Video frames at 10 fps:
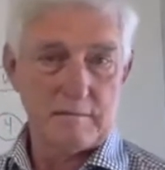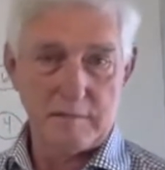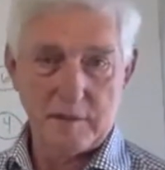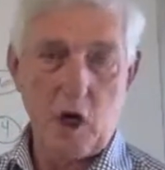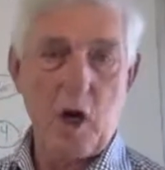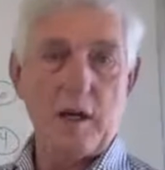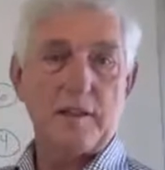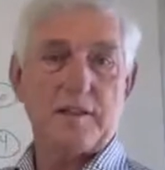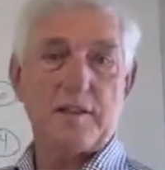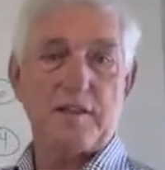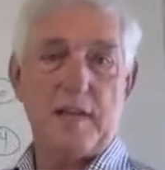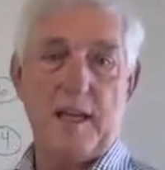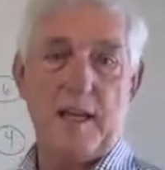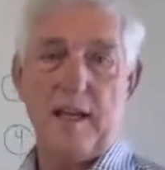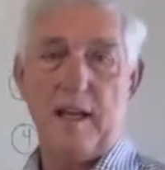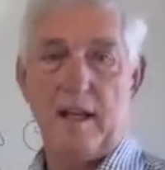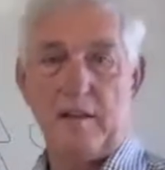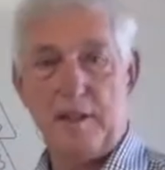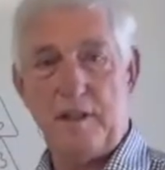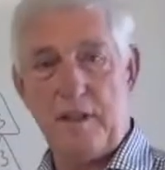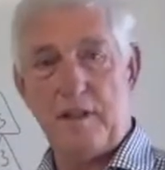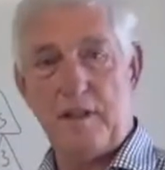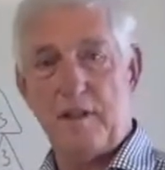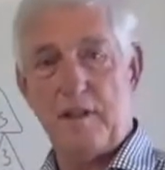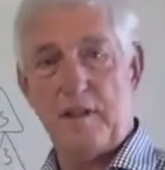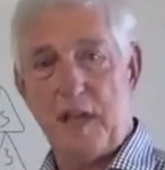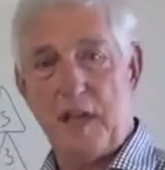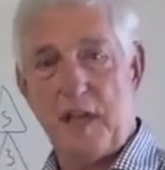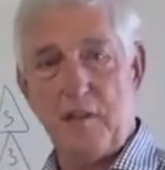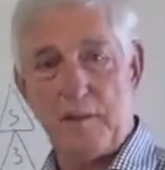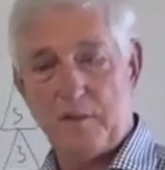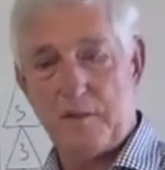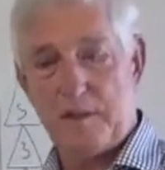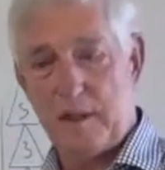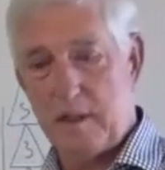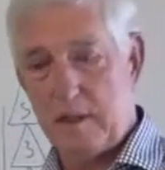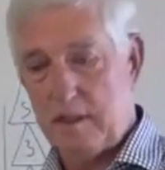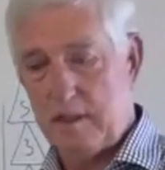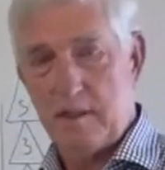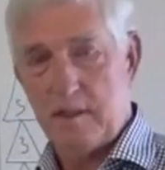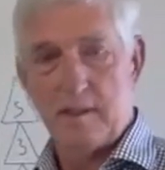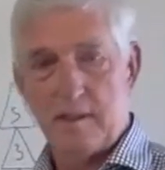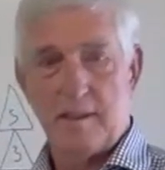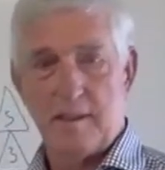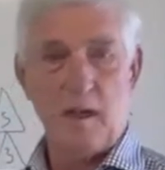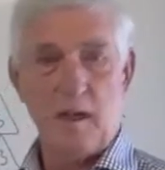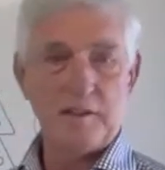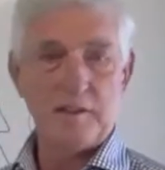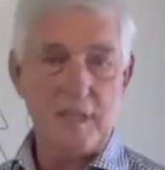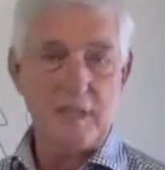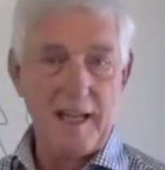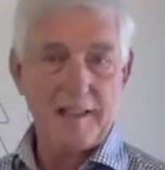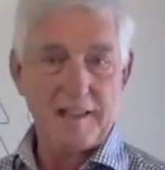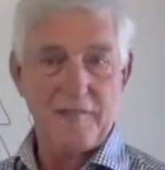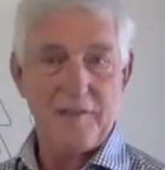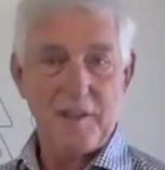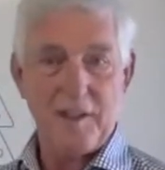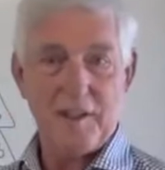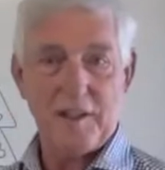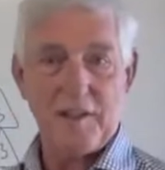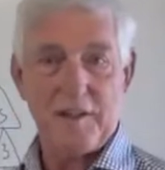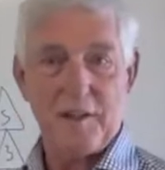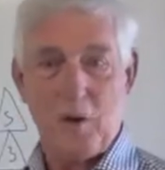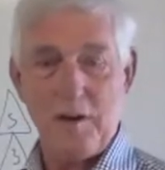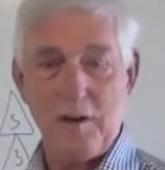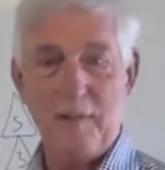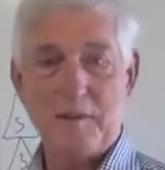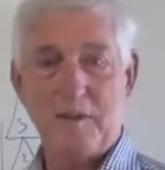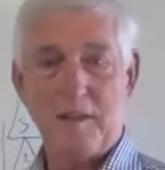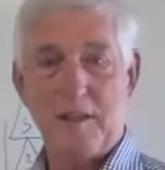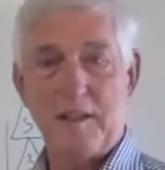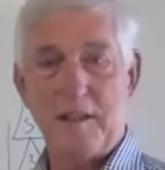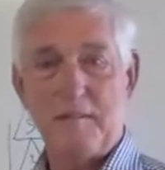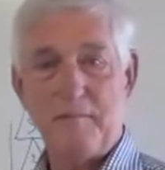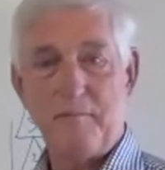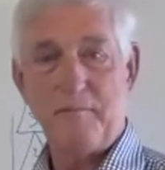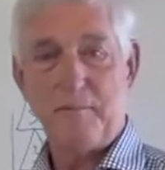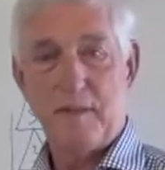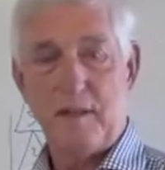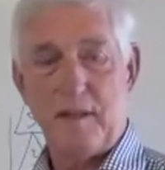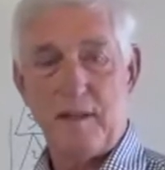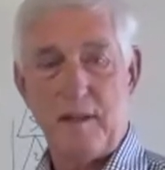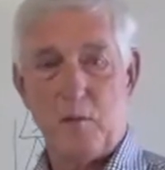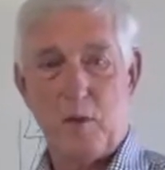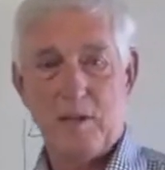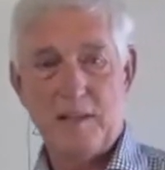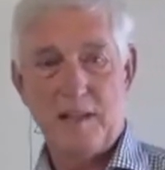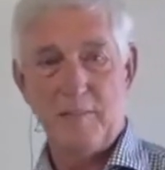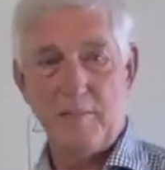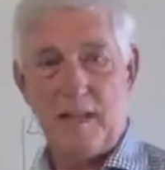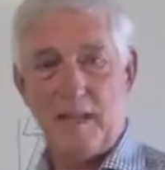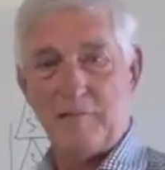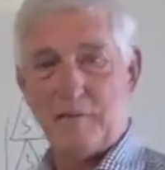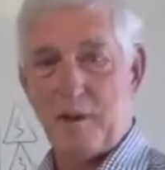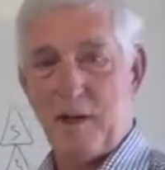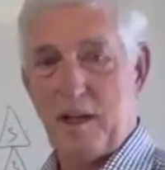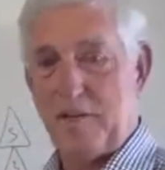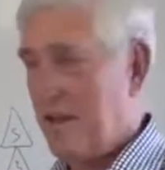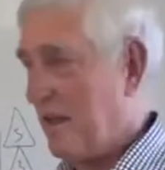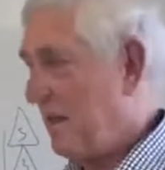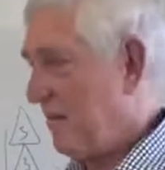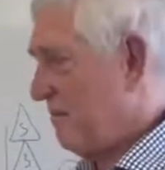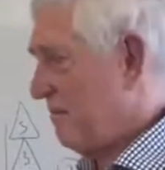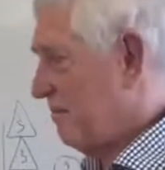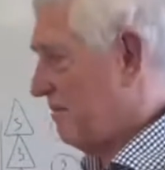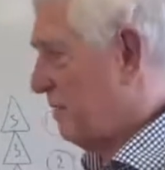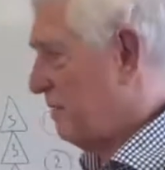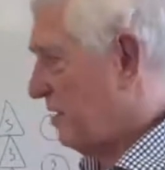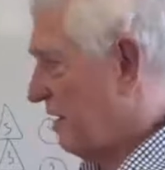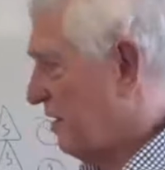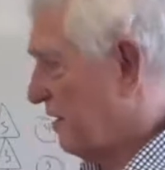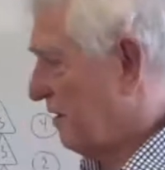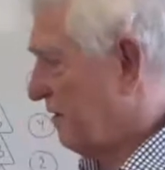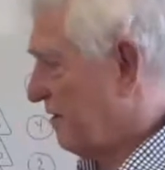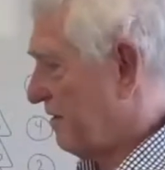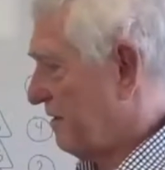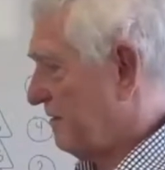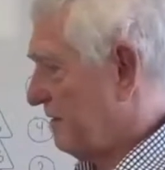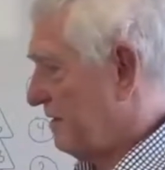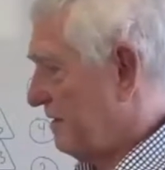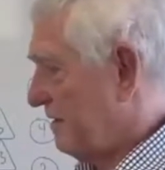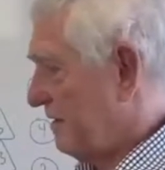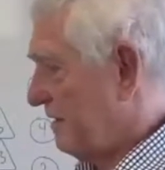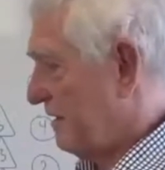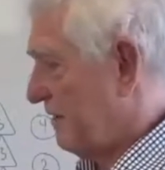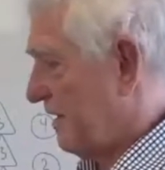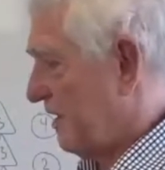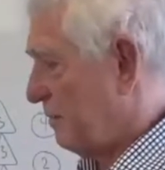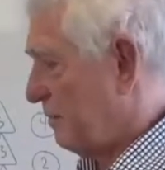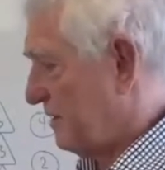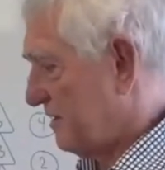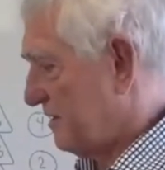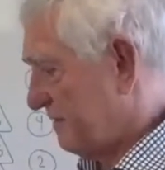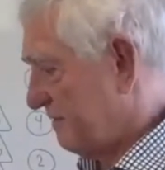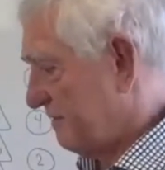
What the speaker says: longest day of the year in the southern hemisphere, longest night of the year in the northern hemisphere, and what does that mean for all of the people on Earth? Heaven help us.